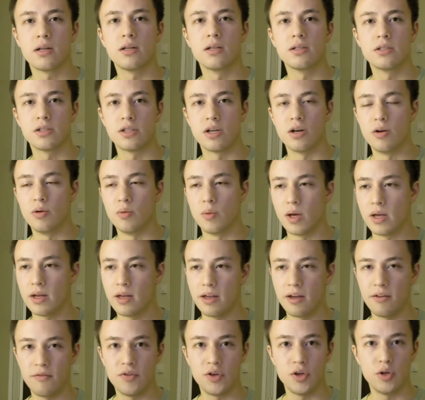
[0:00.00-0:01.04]
So
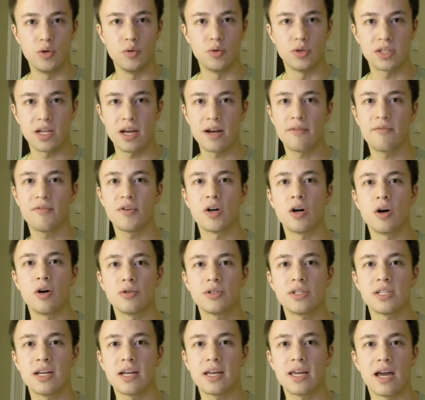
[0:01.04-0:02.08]
if you sign up for a
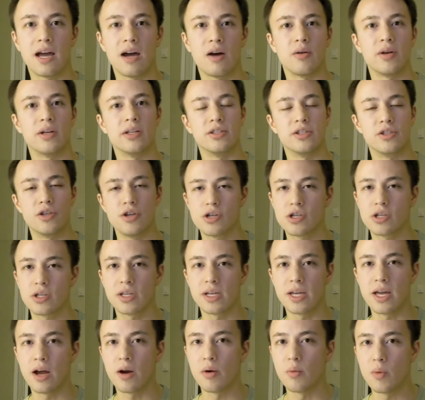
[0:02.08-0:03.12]
hosting account, it's
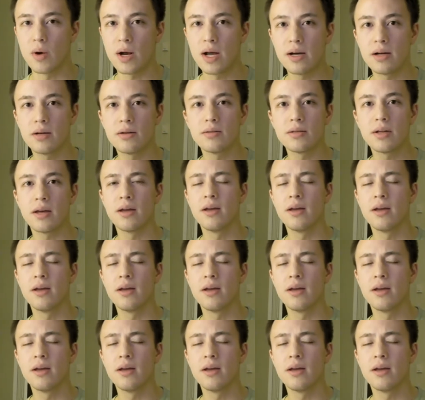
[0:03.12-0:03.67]
usually around